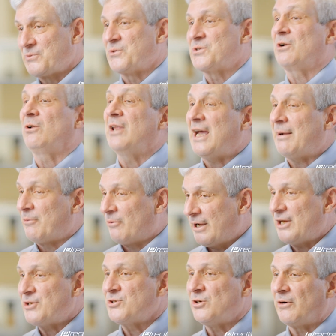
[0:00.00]
So there was a
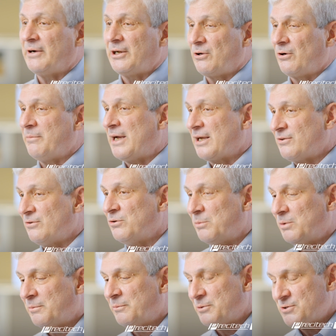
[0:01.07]
collaboration already going back to
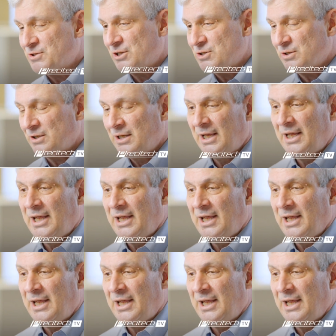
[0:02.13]
Pneumo Precision.